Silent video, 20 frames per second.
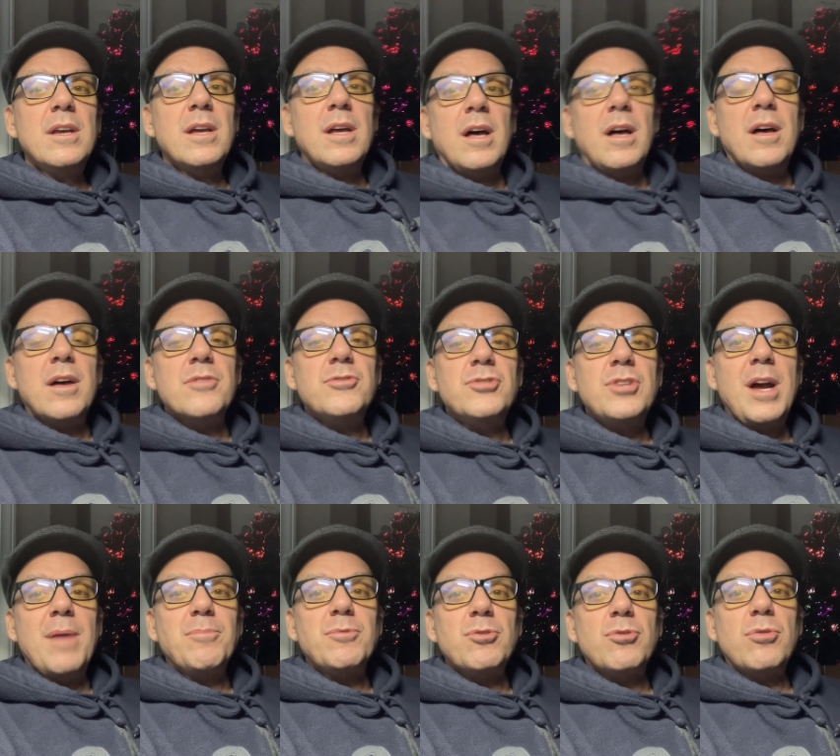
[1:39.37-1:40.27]
uh,
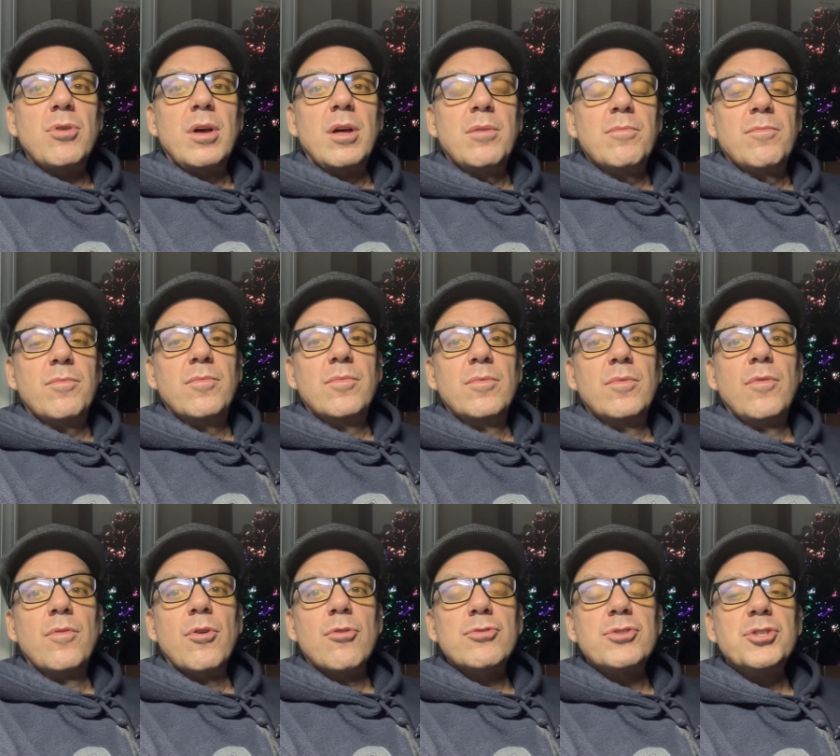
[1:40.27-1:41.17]
chapter uh,
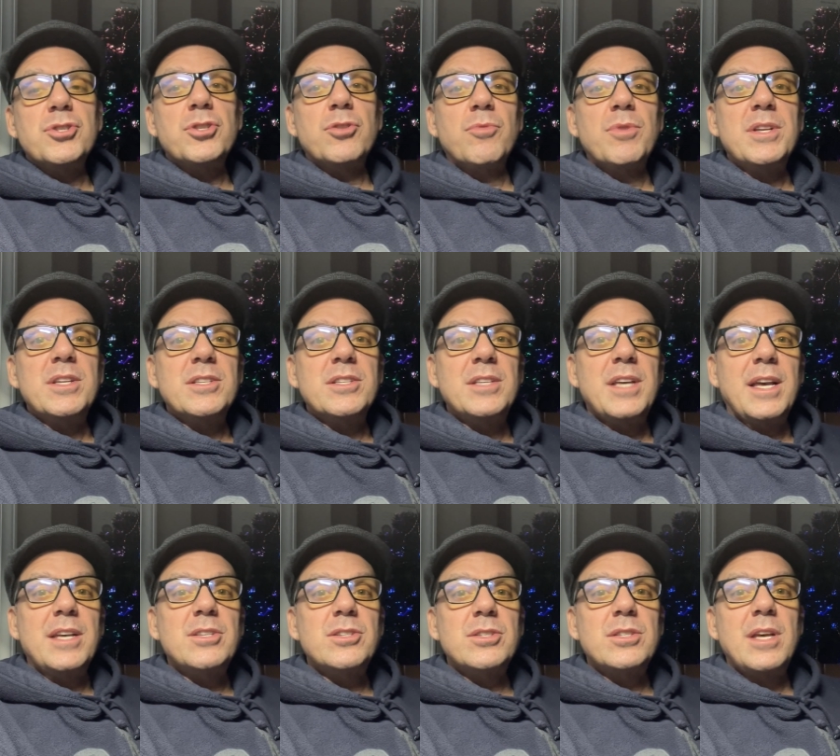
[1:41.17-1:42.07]
verses 3 to
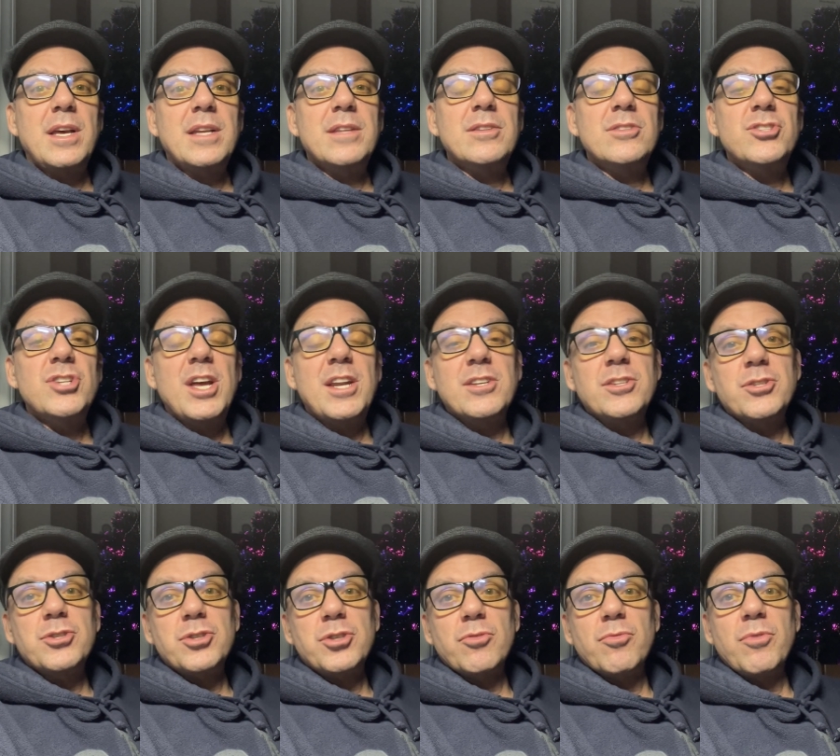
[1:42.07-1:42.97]
6 and
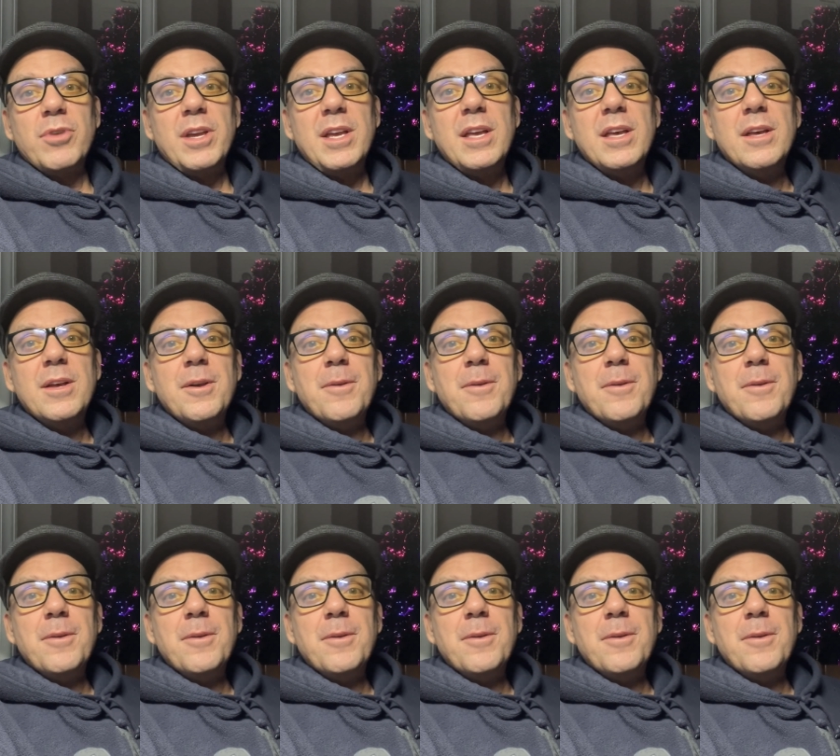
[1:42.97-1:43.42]
Genesis 3